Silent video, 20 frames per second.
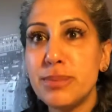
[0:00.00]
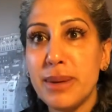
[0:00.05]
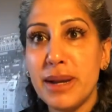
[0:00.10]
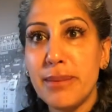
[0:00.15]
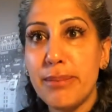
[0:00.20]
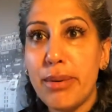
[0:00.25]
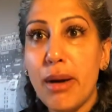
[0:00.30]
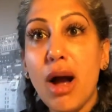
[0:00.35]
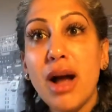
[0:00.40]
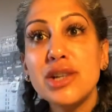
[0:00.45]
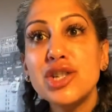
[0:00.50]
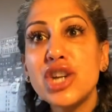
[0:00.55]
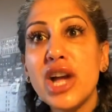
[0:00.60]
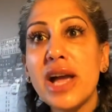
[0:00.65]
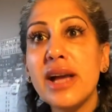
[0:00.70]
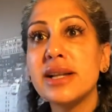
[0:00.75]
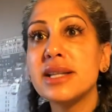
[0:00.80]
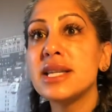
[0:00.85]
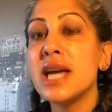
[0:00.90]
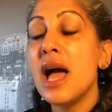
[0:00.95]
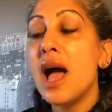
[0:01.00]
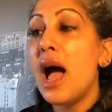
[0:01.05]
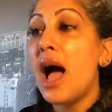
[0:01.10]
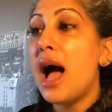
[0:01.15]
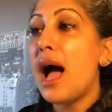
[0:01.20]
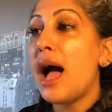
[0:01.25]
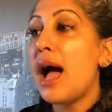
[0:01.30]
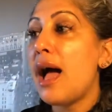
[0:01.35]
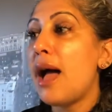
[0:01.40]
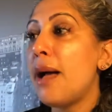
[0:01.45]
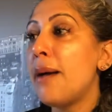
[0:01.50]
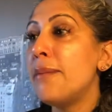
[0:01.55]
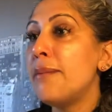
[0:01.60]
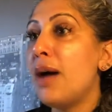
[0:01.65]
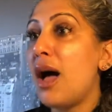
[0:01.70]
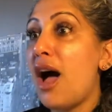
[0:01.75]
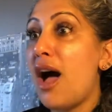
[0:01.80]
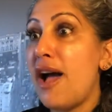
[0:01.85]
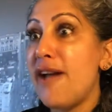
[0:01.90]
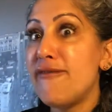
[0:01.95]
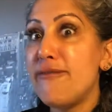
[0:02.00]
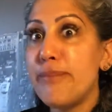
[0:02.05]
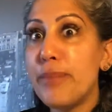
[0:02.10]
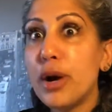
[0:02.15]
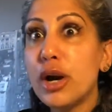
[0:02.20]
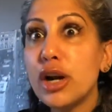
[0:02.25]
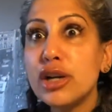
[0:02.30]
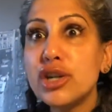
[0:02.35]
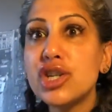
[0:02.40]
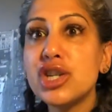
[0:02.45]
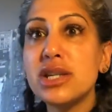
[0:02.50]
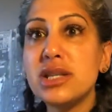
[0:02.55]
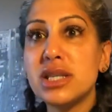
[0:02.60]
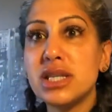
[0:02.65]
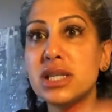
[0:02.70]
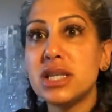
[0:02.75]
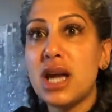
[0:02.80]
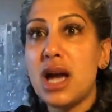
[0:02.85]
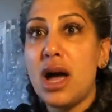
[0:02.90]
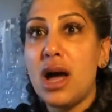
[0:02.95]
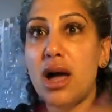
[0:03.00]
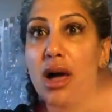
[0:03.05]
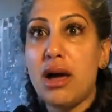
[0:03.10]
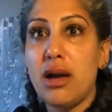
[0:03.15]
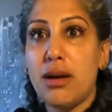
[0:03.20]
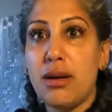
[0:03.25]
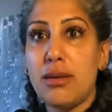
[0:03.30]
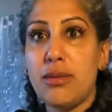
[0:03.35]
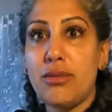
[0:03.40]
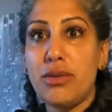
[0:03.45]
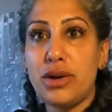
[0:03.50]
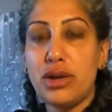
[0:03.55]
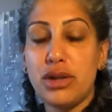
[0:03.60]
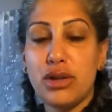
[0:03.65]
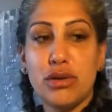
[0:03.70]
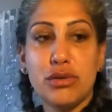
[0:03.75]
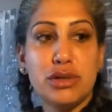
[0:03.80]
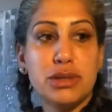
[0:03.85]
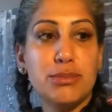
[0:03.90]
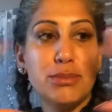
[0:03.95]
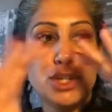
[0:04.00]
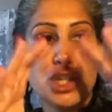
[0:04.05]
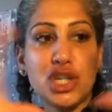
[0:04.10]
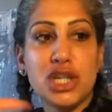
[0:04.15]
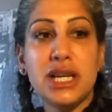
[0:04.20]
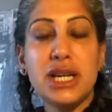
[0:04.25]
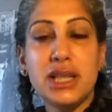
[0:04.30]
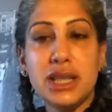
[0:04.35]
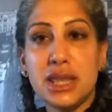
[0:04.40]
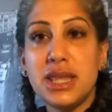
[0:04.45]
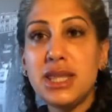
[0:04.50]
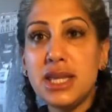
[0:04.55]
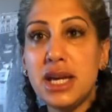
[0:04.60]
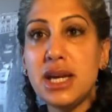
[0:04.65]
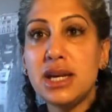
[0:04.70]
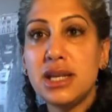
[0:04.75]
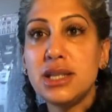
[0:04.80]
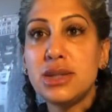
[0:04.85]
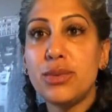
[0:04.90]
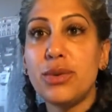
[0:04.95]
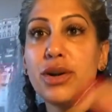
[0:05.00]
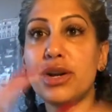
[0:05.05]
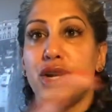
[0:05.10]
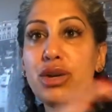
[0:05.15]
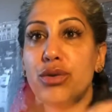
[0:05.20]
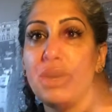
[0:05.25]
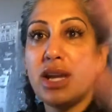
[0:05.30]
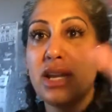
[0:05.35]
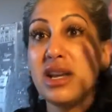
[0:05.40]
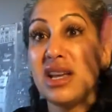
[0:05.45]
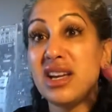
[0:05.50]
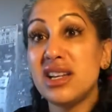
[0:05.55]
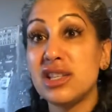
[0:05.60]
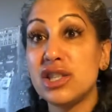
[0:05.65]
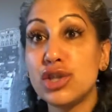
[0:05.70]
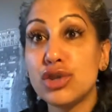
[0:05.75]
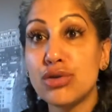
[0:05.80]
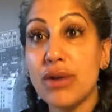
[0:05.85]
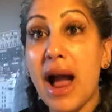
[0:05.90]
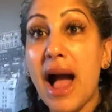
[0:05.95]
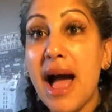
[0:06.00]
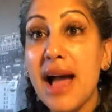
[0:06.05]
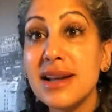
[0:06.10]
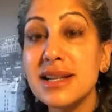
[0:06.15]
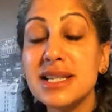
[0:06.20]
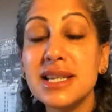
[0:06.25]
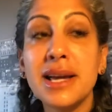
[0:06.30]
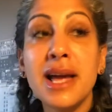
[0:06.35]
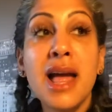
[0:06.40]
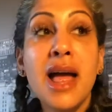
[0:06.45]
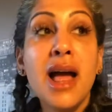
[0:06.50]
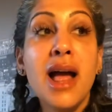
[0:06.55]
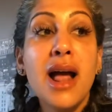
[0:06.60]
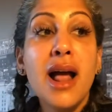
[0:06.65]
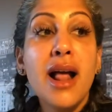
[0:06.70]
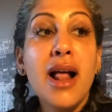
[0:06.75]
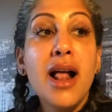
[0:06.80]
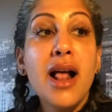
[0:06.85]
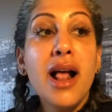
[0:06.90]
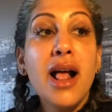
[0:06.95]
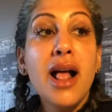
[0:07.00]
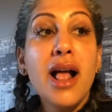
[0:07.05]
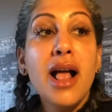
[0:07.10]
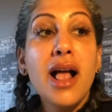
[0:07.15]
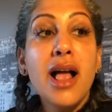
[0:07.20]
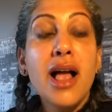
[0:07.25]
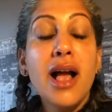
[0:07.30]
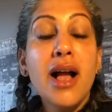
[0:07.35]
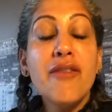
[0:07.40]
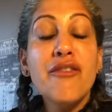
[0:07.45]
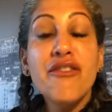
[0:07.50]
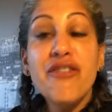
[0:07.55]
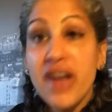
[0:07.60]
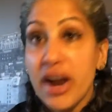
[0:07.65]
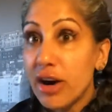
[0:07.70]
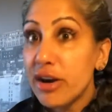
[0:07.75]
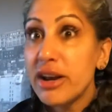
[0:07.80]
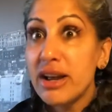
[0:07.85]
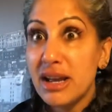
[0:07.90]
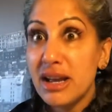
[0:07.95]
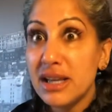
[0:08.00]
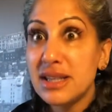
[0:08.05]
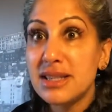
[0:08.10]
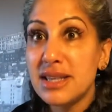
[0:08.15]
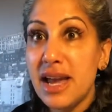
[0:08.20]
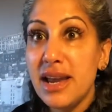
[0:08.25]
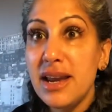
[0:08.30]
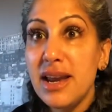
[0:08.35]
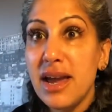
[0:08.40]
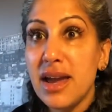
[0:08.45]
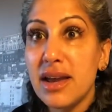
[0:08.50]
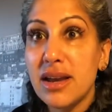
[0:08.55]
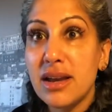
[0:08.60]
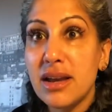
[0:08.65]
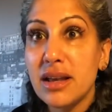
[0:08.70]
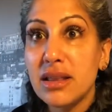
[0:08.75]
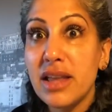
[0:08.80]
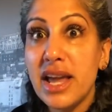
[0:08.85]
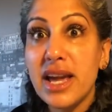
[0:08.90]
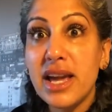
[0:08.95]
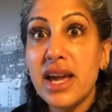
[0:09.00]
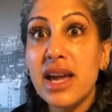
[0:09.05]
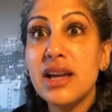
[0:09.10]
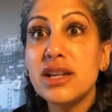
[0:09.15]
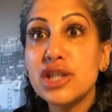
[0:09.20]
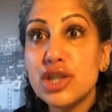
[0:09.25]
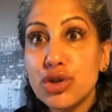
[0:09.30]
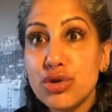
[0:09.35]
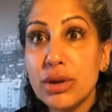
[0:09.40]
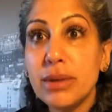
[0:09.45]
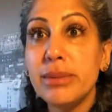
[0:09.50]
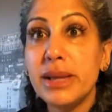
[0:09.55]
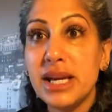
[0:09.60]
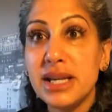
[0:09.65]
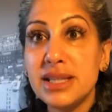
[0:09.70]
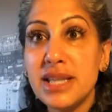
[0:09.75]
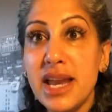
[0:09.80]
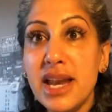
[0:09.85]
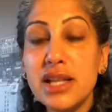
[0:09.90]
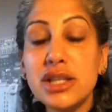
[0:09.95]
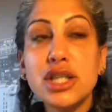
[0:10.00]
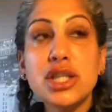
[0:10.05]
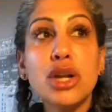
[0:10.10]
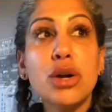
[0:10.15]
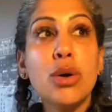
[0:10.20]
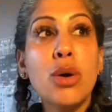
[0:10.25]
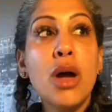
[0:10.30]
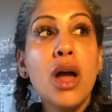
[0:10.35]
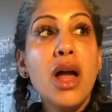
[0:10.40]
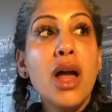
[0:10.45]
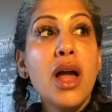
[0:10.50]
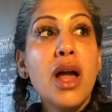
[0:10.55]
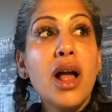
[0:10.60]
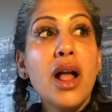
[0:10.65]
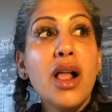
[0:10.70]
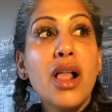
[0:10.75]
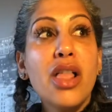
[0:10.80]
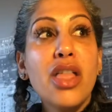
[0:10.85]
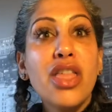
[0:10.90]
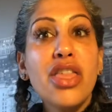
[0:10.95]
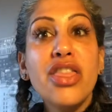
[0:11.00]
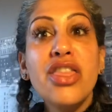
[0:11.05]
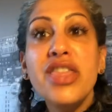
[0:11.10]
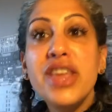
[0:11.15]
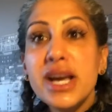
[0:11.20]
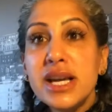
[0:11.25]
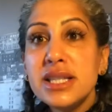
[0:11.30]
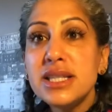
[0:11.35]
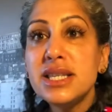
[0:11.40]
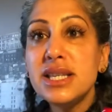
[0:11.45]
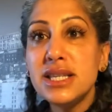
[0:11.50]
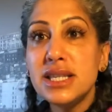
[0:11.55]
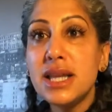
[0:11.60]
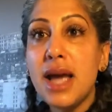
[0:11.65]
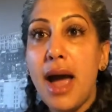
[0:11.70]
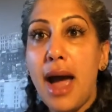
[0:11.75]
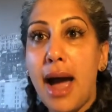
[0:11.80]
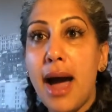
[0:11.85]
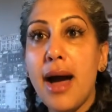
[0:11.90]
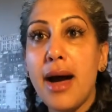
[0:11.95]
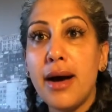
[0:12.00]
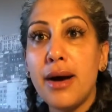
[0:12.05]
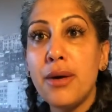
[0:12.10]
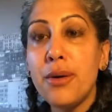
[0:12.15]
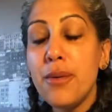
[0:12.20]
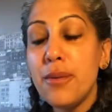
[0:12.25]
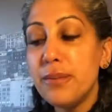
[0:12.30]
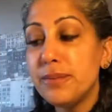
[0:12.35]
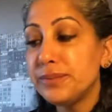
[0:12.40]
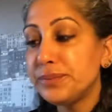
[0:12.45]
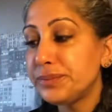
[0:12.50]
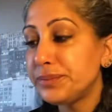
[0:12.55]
big project. I've purchased one of those machine things where you can extract. Very excited, like extremely excited. So this is how